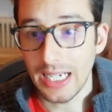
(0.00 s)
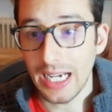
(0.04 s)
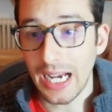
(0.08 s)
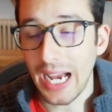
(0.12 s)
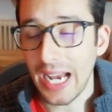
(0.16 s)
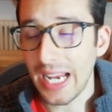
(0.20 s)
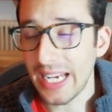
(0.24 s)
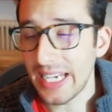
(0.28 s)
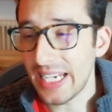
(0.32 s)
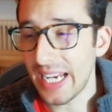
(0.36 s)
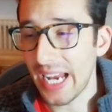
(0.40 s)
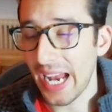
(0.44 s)

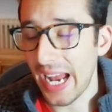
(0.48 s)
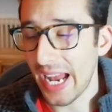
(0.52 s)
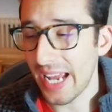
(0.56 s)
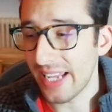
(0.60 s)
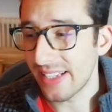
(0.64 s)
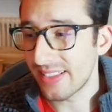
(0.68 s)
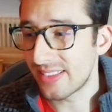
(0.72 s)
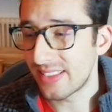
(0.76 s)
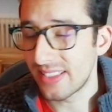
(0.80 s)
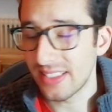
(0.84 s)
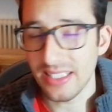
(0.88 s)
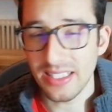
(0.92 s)
I
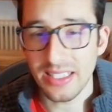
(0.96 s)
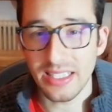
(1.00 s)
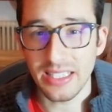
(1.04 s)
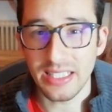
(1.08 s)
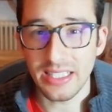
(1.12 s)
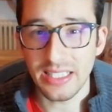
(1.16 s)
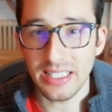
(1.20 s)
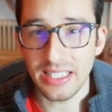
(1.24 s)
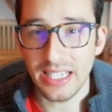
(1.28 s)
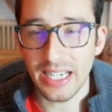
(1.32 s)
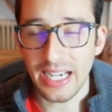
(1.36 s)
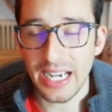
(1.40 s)
had
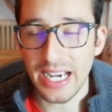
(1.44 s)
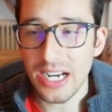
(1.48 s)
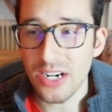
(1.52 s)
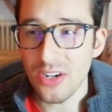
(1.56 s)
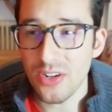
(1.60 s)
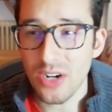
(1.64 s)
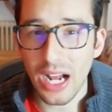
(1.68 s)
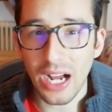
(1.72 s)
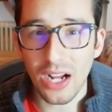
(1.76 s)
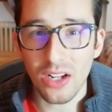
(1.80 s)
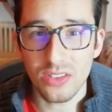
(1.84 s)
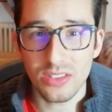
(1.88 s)

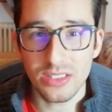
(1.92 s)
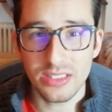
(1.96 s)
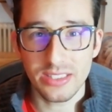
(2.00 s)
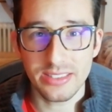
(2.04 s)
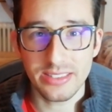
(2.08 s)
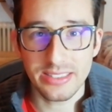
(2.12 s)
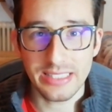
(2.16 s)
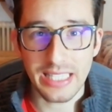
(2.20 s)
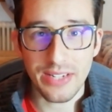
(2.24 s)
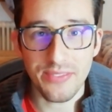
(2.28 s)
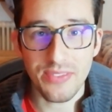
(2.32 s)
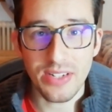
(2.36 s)
around
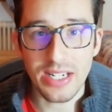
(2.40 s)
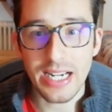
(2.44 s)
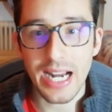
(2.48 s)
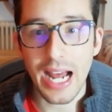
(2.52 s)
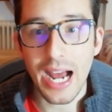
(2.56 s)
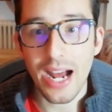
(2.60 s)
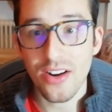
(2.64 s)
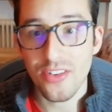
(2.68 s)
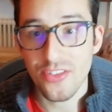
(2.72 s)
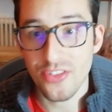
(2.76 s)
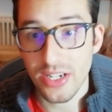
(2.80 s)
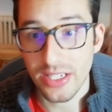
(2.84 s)

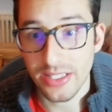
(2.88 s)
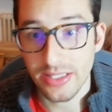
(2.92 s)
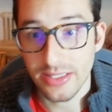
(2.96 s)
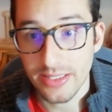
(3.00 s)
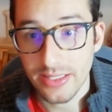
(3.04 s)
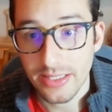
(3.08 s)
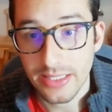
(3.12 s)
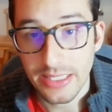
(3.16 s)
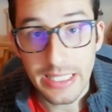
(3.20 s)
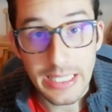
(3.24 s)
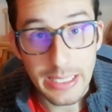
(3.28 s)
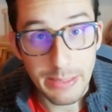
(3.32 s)
700
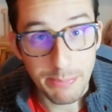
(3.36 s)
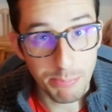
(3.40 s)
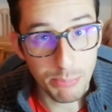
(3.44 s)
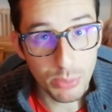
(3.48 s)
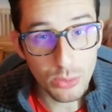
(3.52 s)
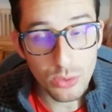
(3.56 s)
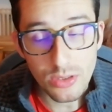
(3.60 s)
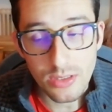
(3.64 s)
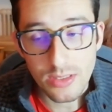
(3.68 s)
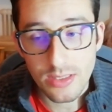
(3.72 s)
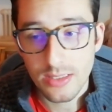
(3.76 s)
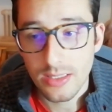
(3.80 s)

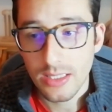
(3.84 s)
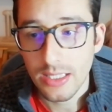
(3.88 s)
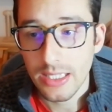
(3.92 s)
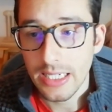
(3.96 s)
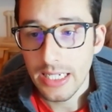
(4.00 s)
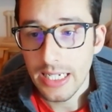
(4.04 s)
inputs,